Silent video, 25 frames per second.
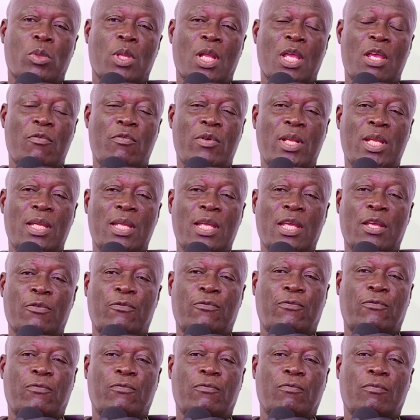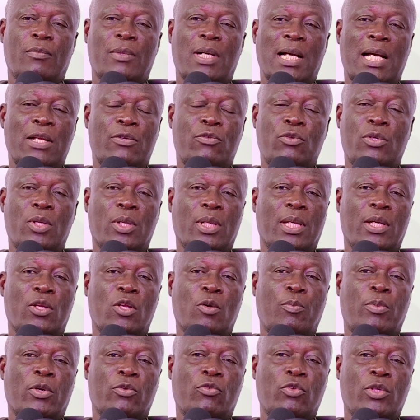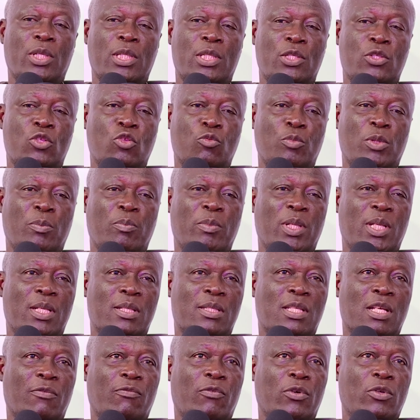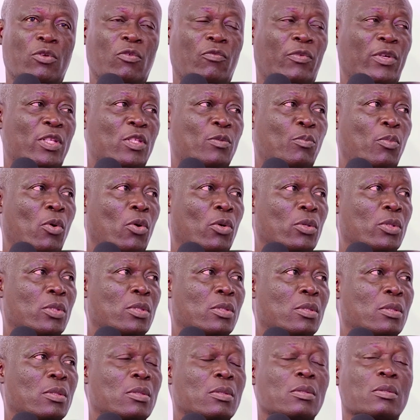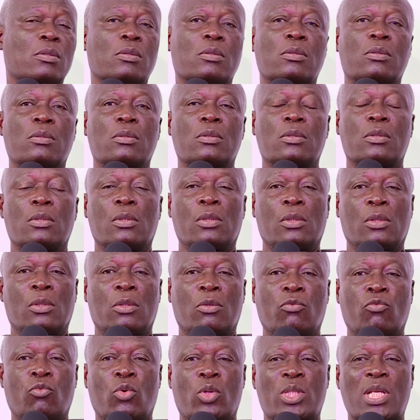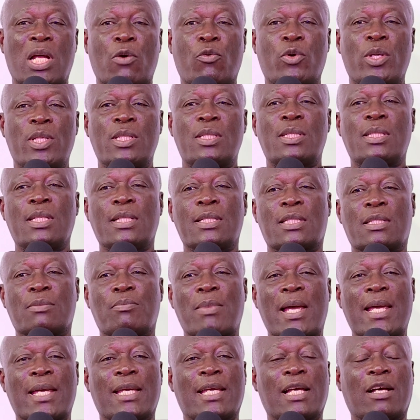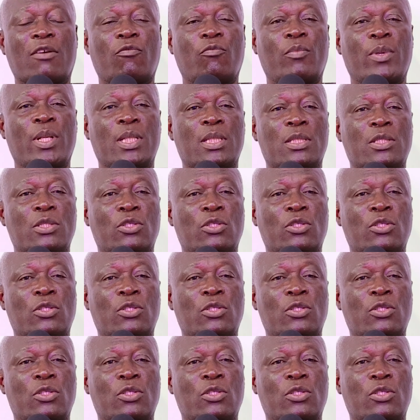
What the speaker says: even if I do not get opportunity to be Minister for Youth and Sports, what I will insist my government...